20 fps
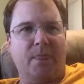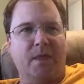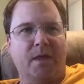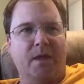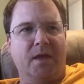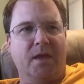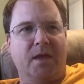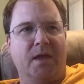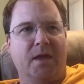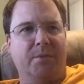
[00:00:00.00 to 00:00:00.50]

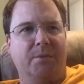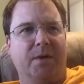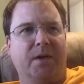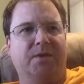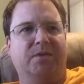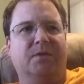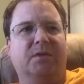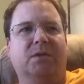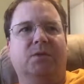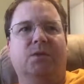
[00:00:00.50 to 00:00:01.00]
And
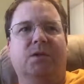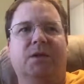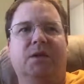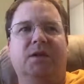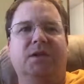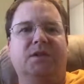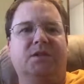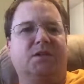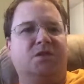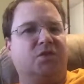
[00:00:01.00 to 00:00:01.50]
basically what it
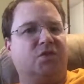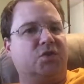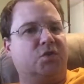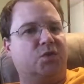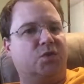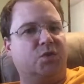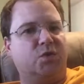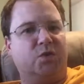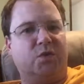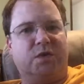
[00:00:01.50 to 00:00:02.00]
is
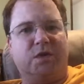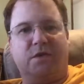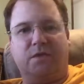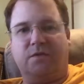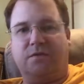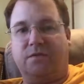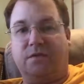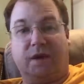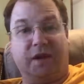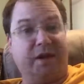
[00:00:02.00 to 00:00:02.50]
you can
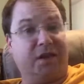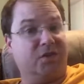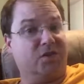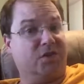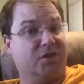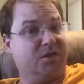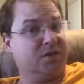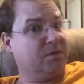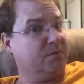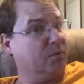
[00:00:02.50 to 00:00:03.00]
financially
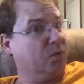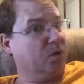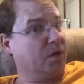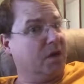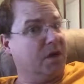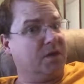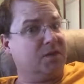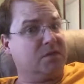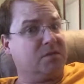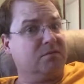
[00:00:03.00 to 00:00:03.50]
support
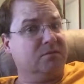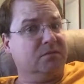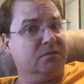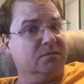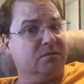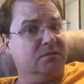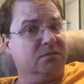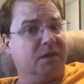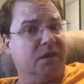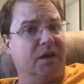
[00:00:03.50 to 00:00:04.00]
us
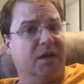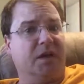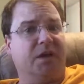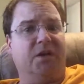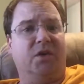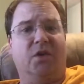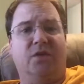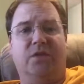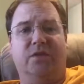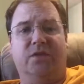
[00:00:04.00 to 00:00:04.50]
and
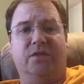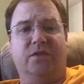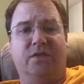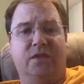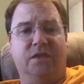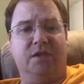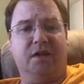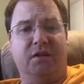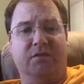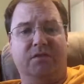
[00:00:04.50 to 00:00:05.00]
this
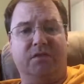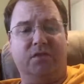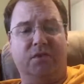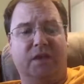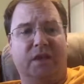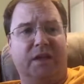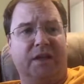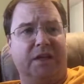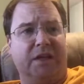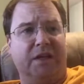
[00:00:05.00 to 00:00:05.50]
endeavor
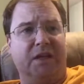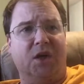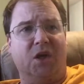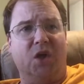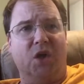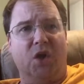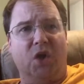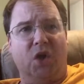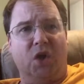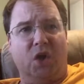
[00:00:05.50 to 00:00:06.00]
and
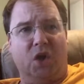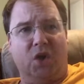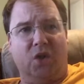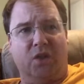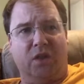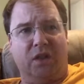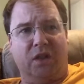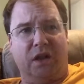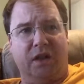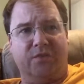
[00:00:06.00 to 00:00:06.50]
all the
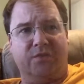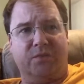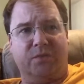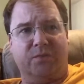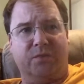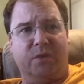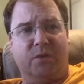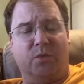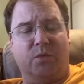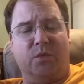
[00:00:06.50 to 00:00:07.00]
live streaming
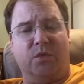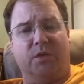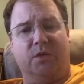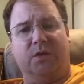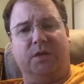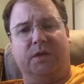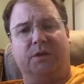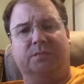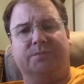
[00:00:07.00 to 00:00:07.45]
that we're doing.